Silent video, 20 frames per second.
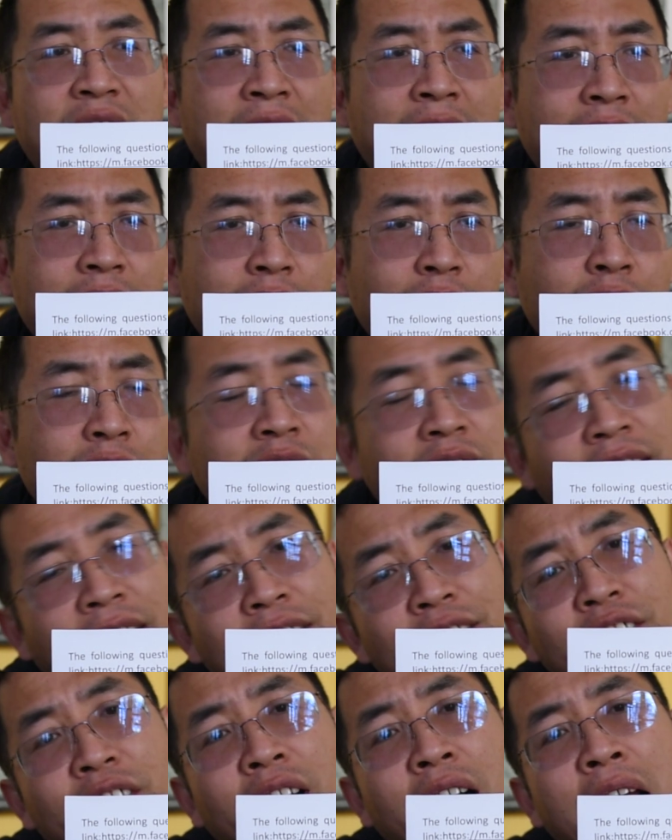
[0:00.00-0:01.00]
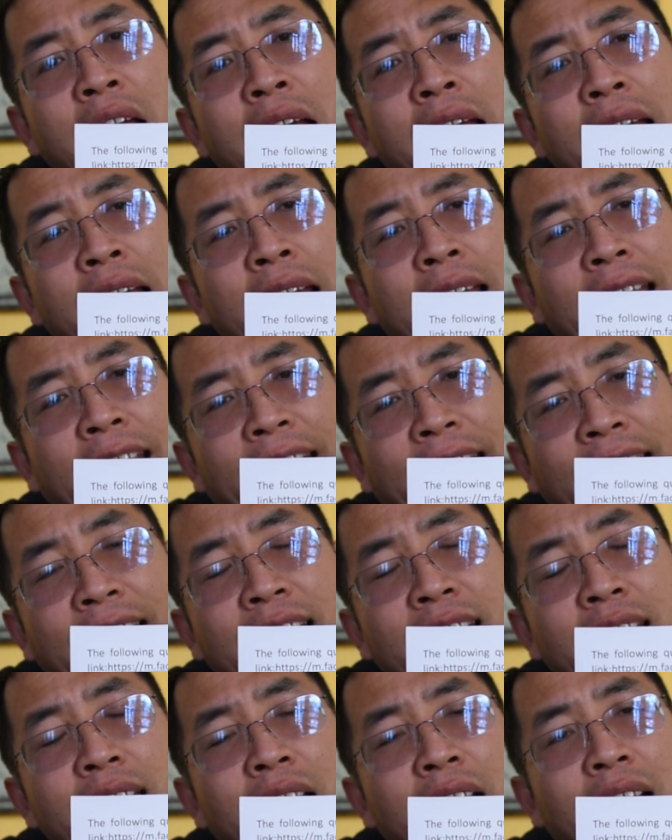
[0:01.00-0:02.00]
And altogether,
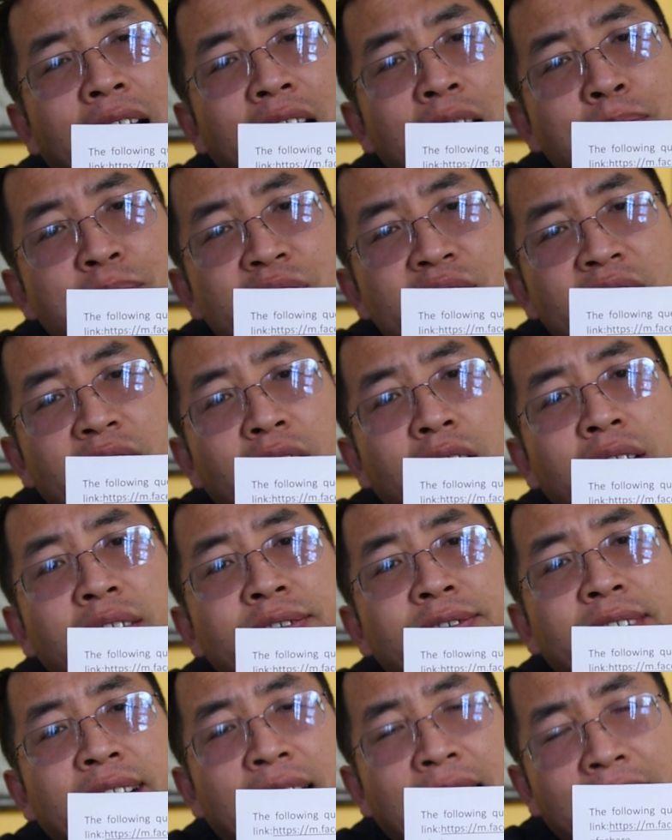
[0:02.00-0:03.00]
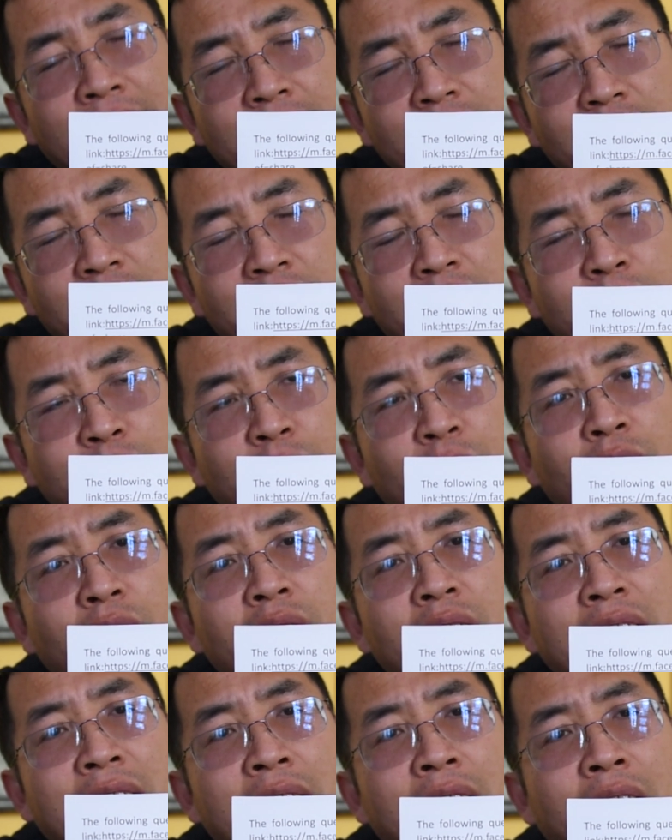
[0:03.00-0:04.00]
he himself collected more
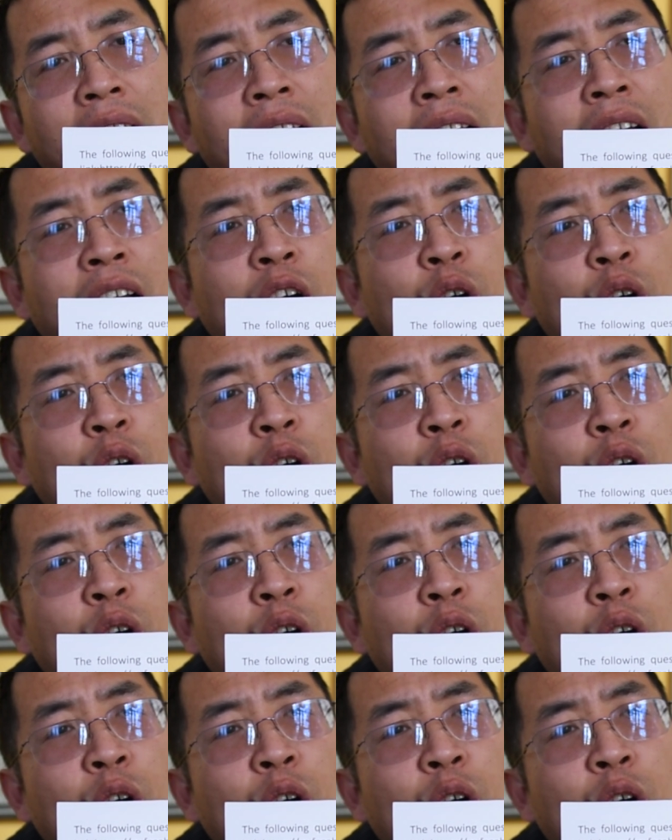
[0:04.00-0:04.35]
than